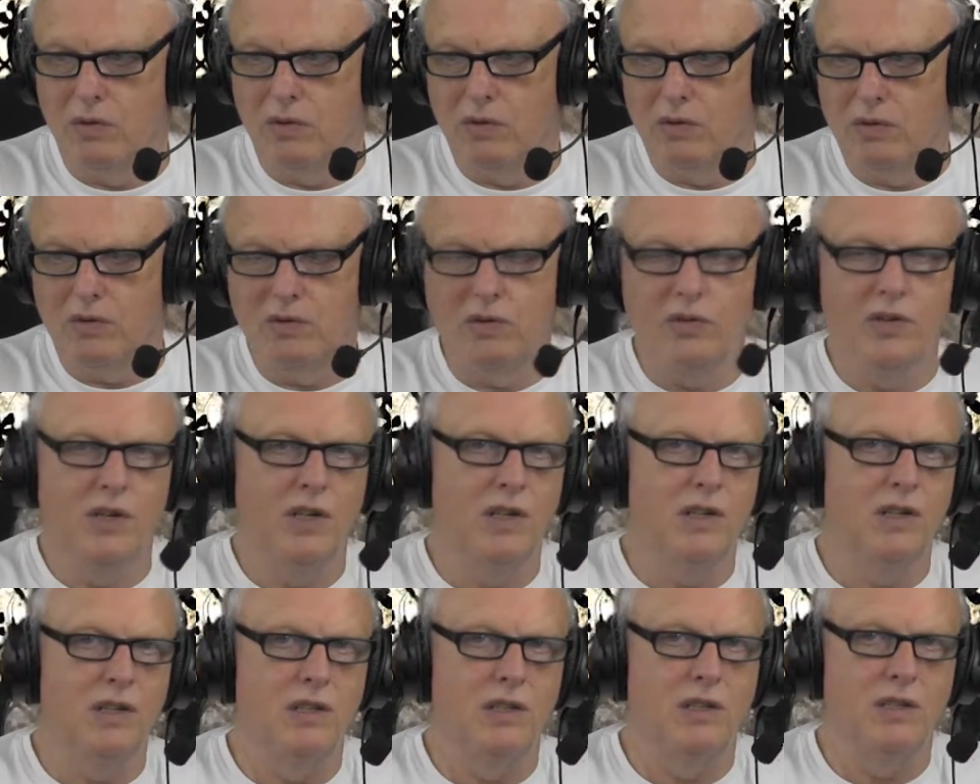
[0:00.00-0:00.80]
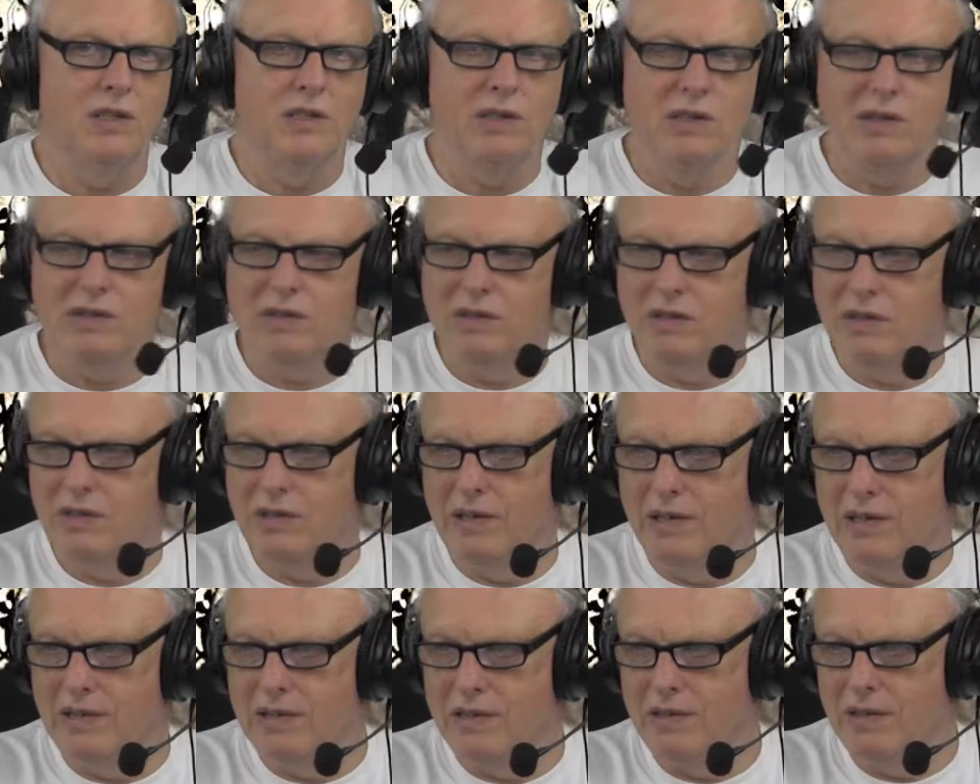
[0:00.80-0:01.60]
or
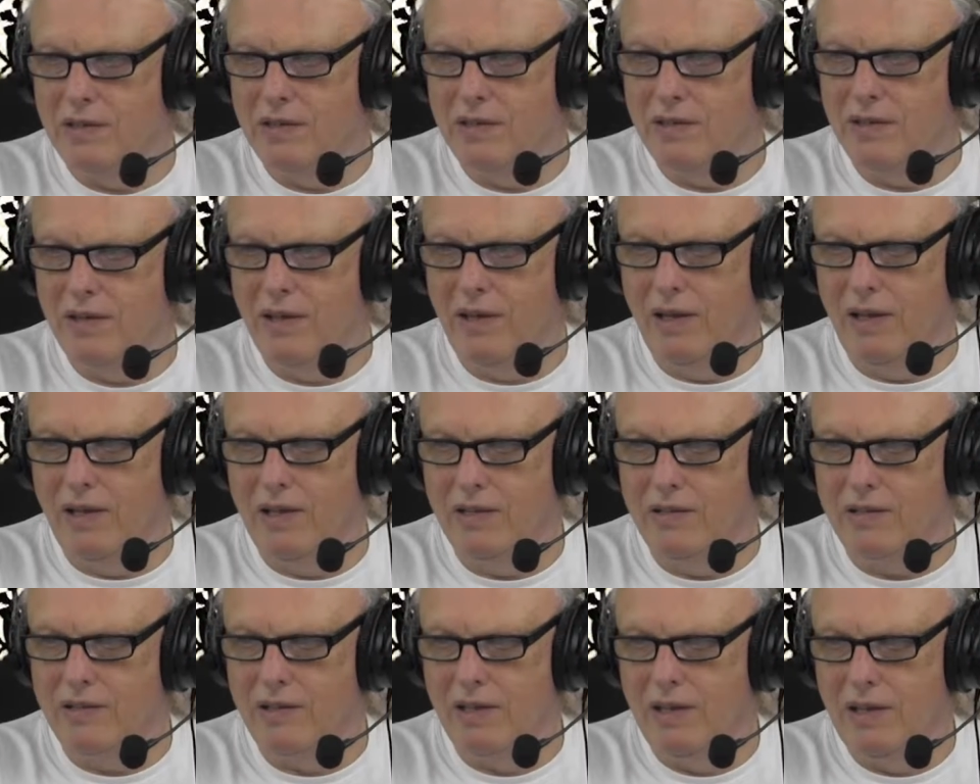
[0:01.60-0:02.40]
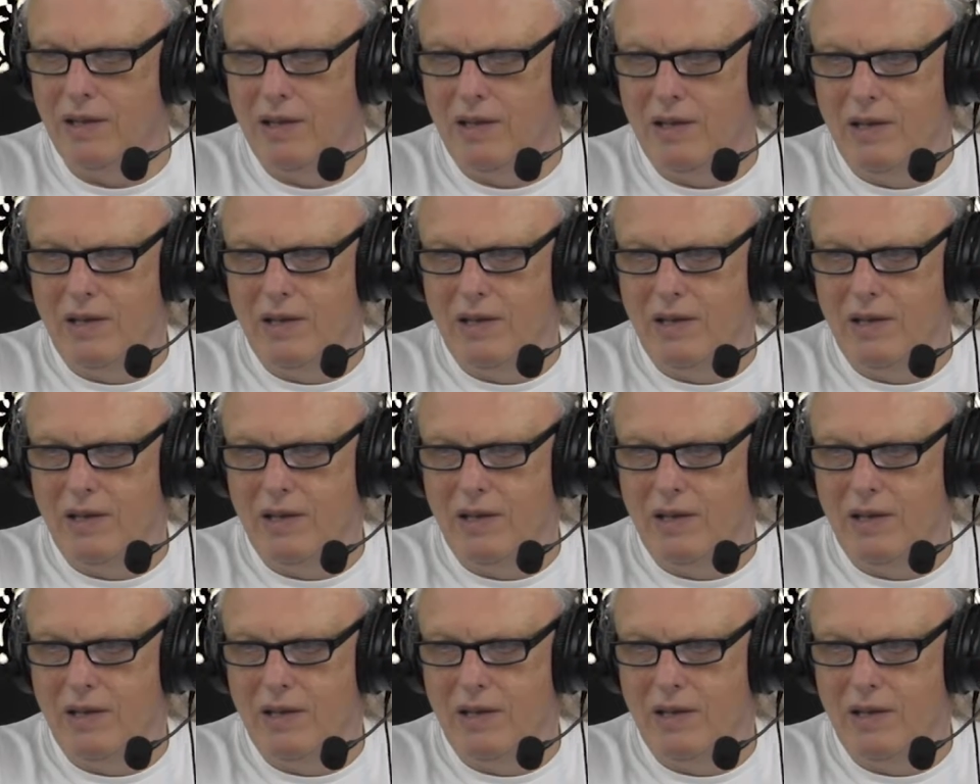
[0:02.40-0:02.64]
366 days,